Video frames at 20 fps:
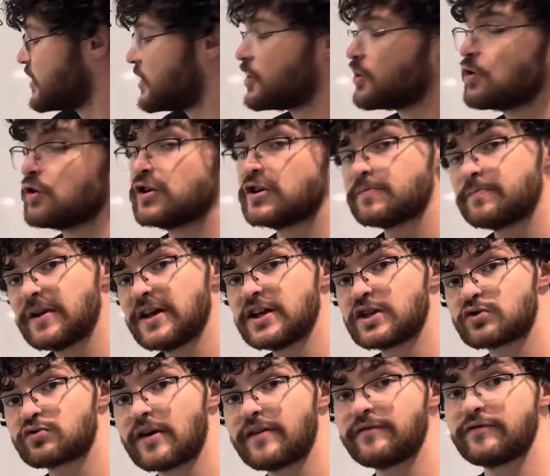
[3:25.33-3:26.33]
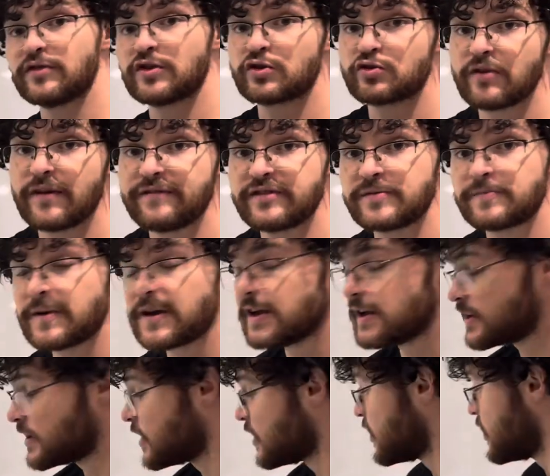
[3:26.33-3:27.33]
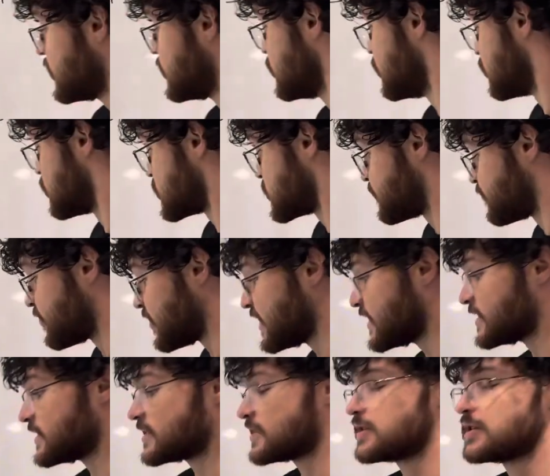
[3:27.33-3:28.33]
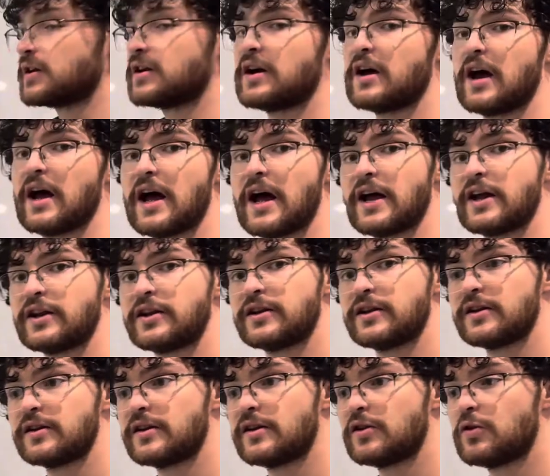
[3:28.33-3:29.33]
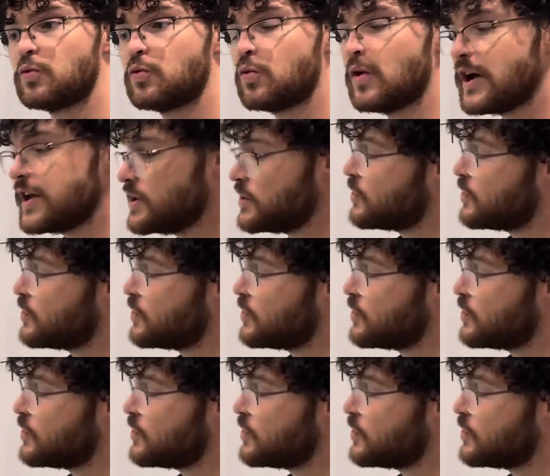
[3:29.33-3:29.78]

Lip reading: you've got your speed strength, your strength speed, your sprints. And the way you